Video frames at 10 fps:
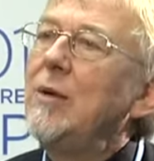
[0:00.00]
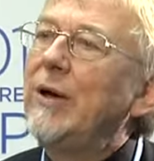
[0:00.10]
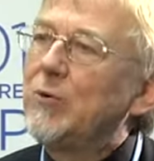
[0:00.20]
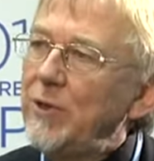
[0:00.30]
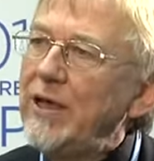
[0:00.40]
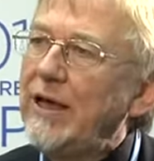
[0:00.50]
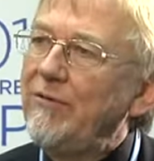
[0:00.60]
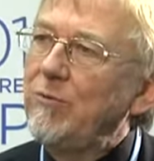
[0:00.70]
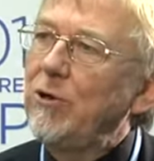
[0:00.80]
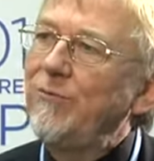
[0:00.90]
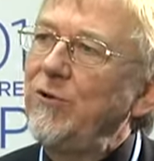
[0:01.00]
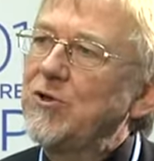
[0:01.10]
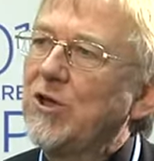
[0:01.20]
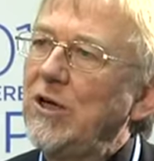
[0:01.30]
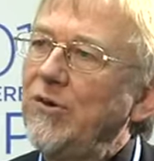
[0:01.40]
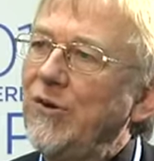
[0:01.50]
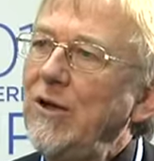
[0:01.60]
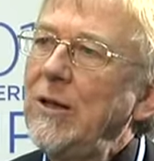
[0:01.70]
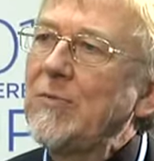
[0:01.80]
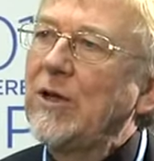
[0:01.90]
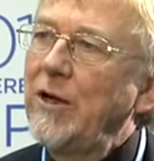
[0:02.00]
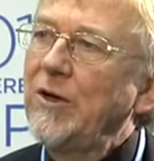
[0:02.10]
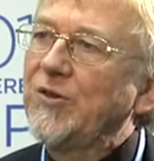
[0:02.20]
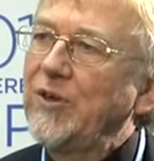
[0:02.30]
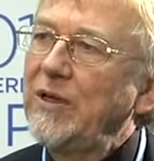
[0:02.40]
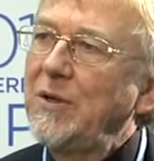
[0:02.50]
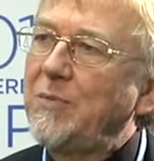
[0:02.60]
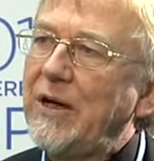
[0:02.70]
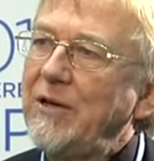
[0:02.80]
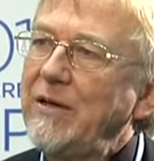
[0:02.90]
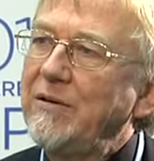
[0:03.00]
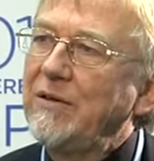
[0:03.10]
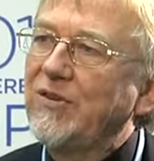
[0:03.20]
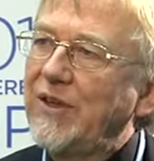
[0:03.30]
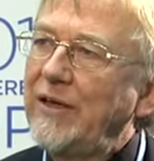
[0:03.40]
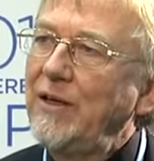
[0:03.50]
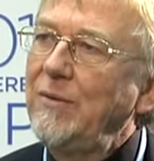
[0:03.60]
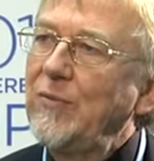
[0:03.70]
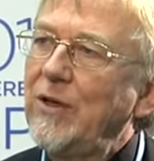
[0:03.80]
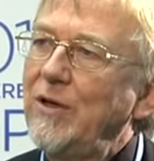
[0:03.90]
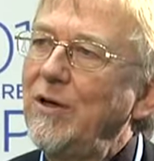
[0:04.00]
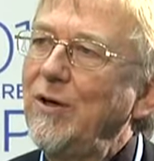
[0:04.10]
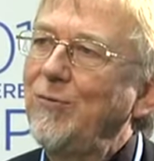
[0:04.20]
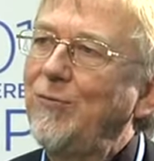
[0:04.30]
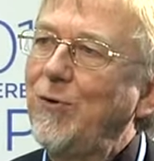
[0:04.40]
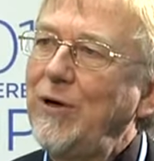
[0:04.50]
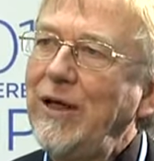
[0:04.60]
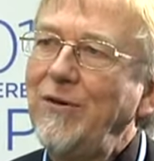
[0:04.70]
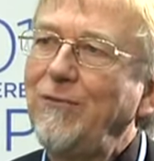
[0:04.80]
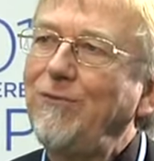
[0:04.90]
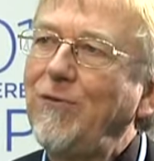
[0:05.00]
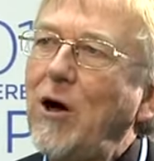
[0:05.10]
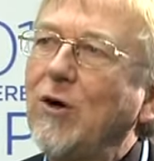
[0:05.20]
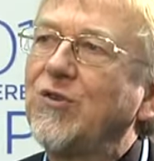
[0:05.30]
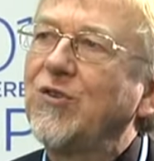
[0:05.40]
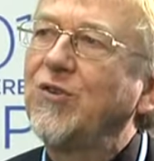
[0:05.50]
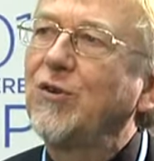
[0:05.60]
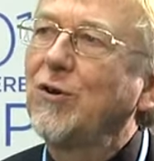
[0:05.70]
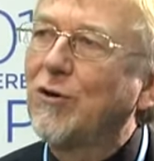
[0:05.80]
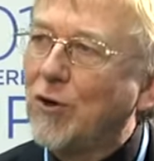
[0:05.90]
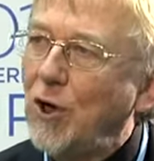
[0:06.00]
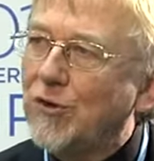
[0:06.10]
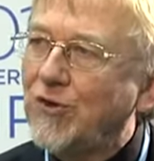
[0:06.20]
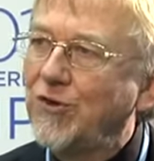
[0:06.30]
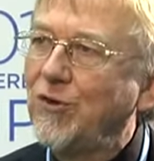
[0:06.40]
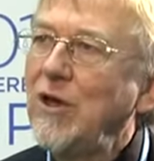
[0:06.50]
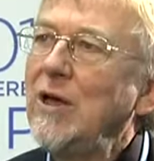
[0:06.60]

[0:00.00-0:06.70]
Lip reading: But we have, the World Future Council, last year did a pioneering study for another vast cost.